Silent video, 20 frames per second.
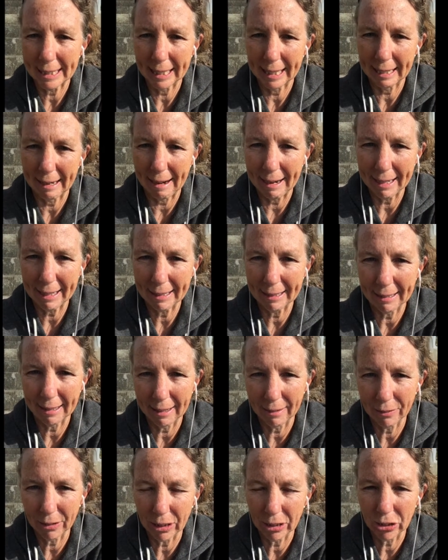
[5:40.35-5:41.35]
that I didn't
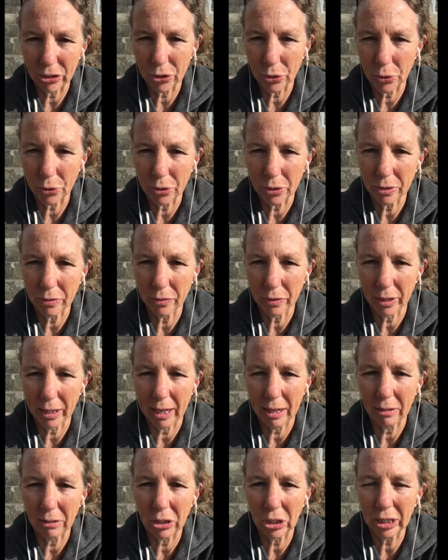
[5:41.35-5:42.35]
have control over
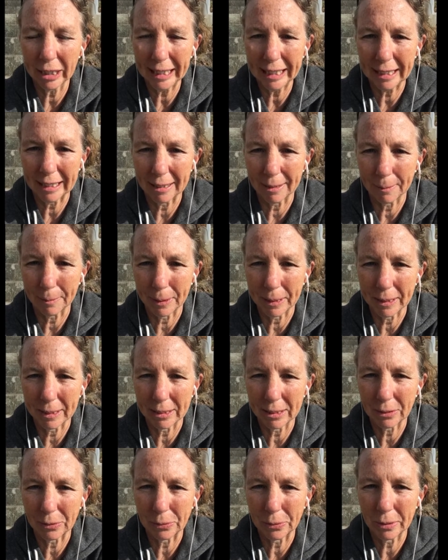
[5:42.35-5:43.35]
how clean it
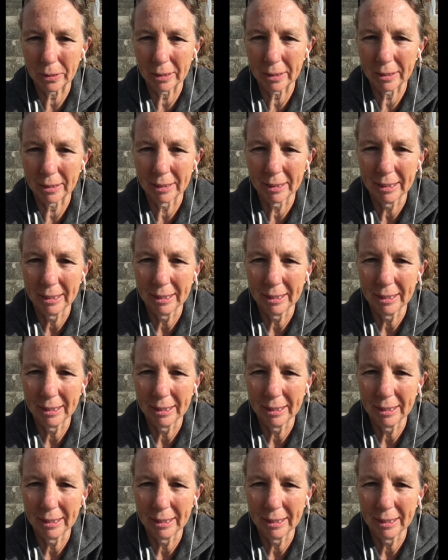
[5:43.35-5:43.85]
was, or,